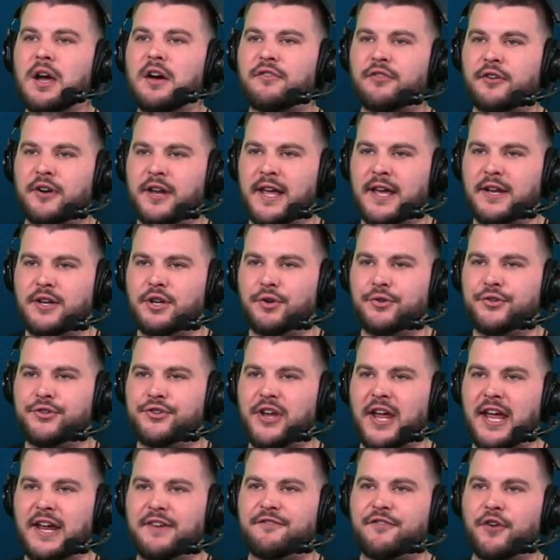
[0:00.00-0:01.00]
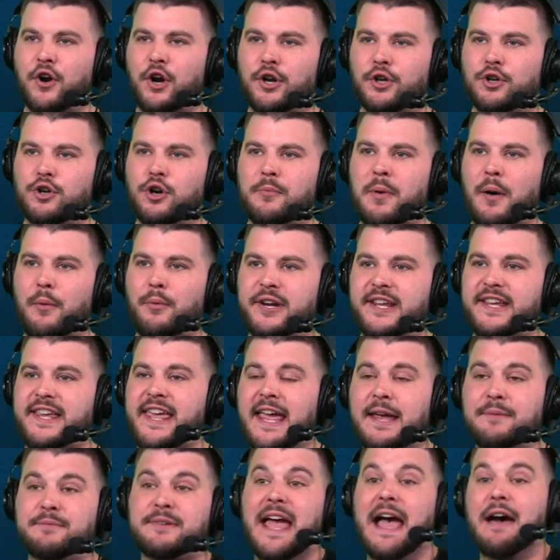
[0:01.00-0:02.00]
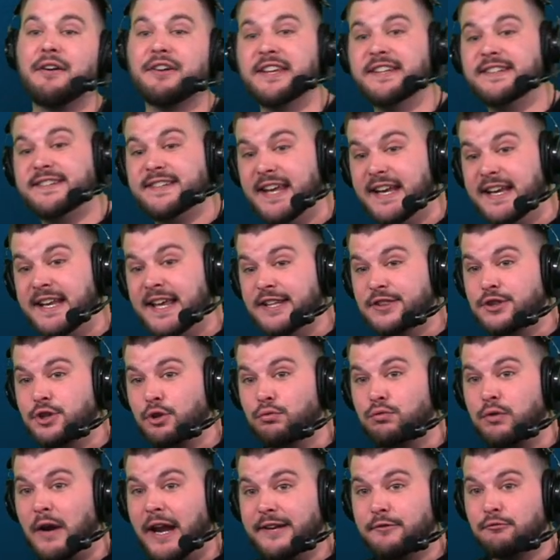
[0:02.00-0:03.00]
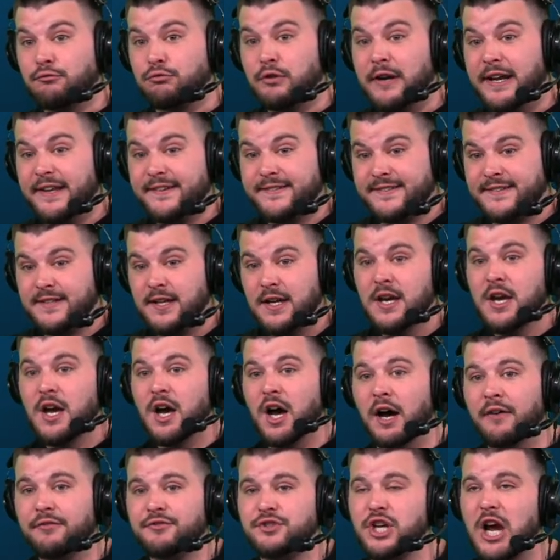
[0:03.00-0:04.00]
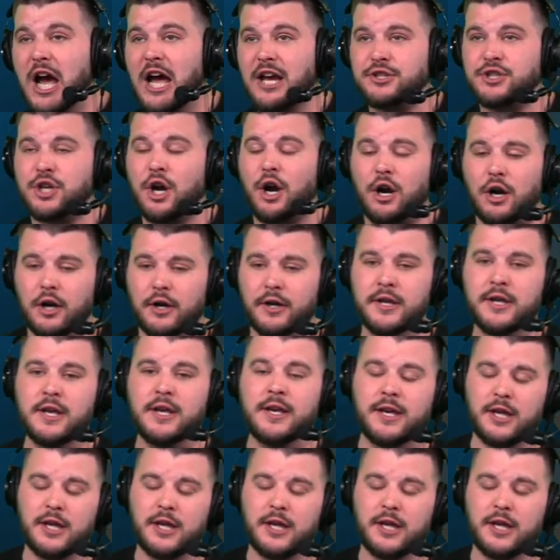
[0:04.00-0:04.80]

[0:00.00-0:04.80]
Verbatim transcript: Fernando stayed vertical, but when he came down, he did hit the right wrist of Josh Hart.